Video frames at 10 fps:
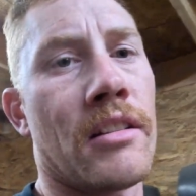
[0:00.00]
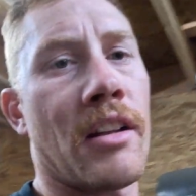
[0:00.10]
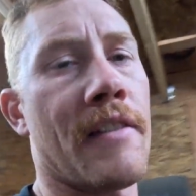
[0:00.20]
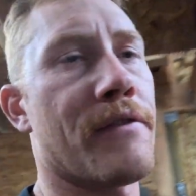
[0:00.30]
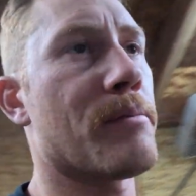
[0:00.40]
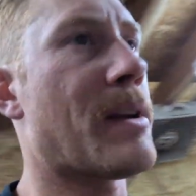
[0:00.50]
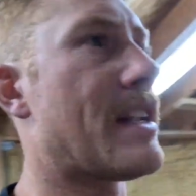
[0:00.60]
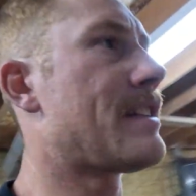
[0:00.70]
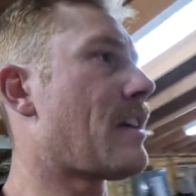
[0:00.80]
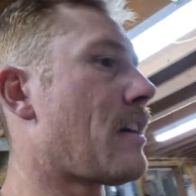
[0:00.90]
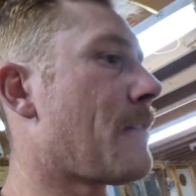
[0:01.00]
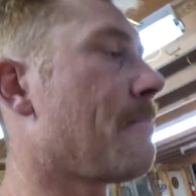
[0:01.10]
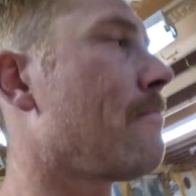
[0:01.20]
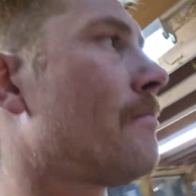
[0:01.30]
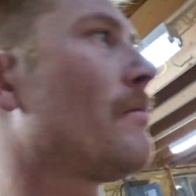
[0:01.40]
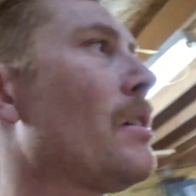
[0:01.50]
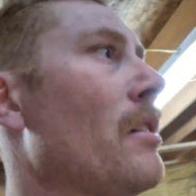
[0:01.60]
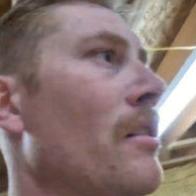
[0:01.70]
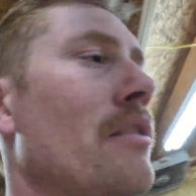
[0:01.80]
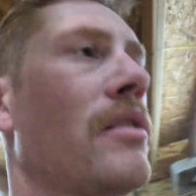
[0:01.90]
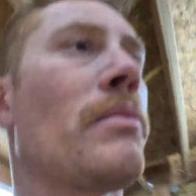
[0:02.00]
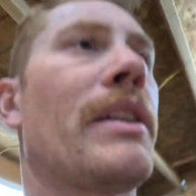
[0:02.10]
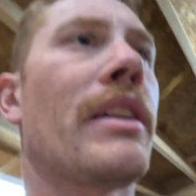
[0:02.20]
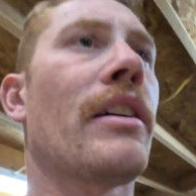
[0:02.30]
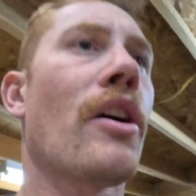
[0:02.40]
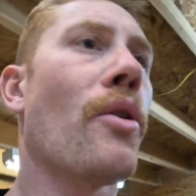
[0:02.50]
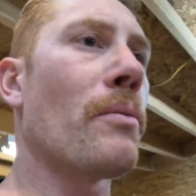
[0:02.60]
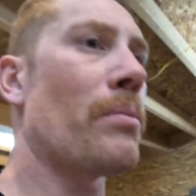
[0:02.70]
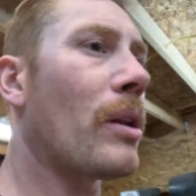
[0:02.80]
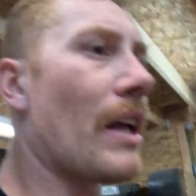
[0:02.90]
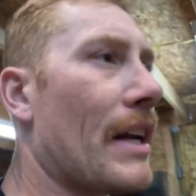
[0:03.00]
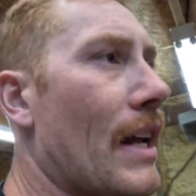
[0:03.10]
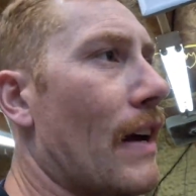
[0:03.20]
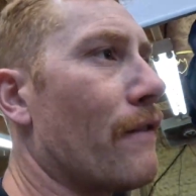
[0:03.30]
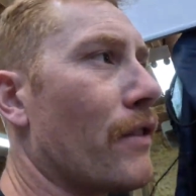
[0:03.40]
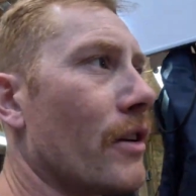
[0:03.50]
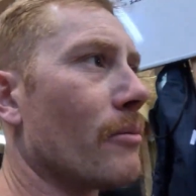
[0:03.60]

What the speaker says: Time for bedtime, so we can go and play and have fun